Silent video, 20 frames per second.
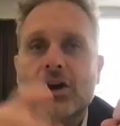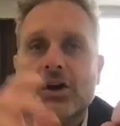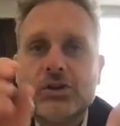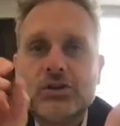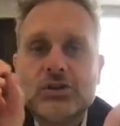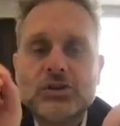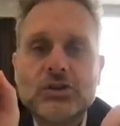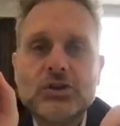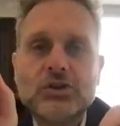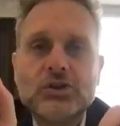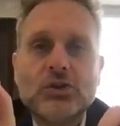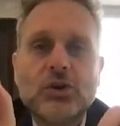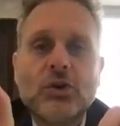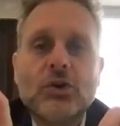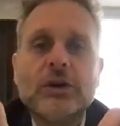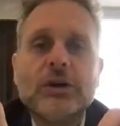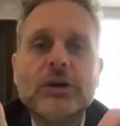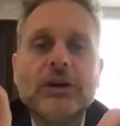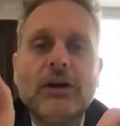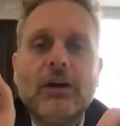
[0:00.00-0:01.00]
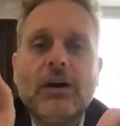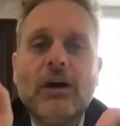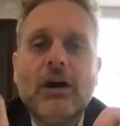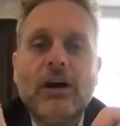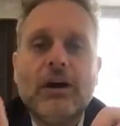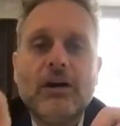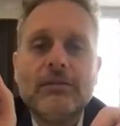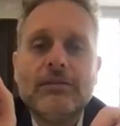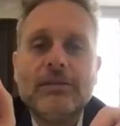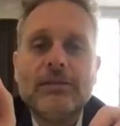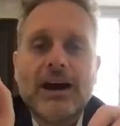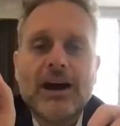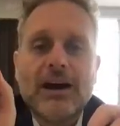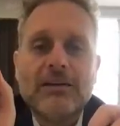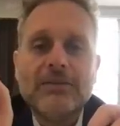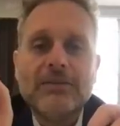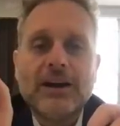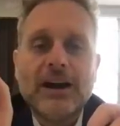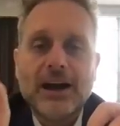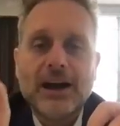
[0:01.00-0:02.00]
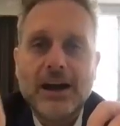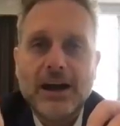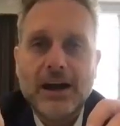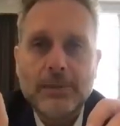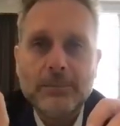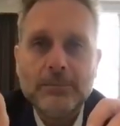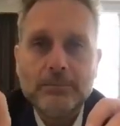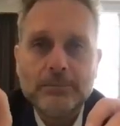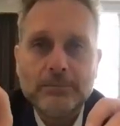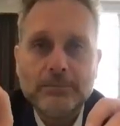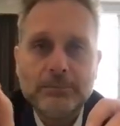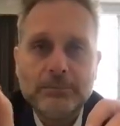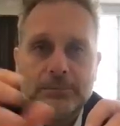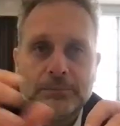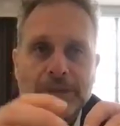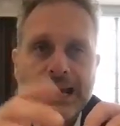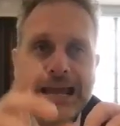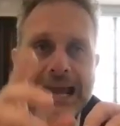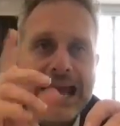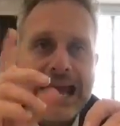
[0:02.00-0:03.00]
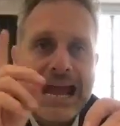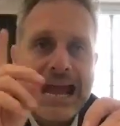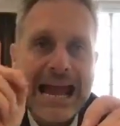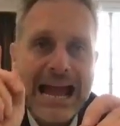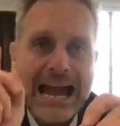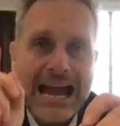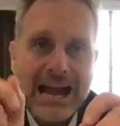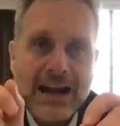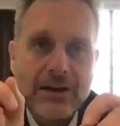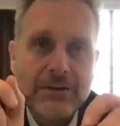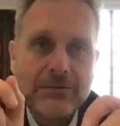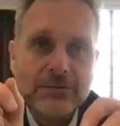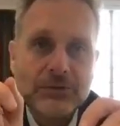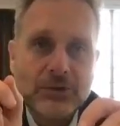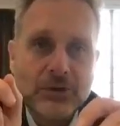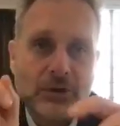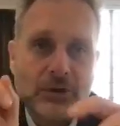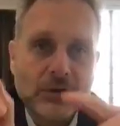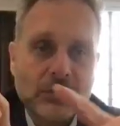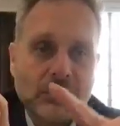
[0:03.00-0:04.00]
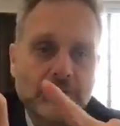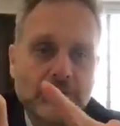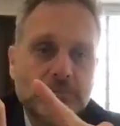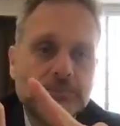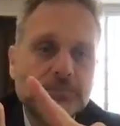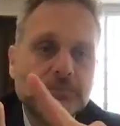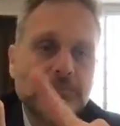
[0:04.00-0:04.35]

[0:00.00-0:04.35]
It's the story of Avraham after